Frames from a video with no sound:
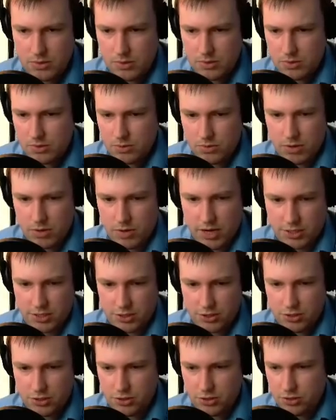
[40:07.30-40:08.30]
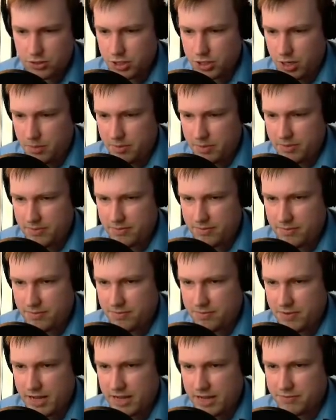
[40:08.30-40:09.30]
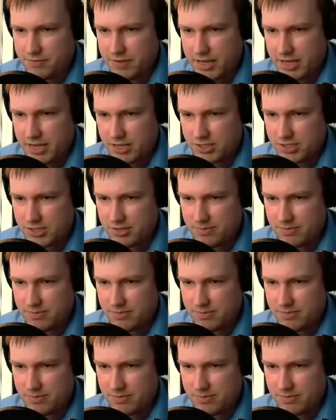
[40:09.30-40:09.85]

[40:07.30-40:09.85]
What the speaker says: Right, your job, find things.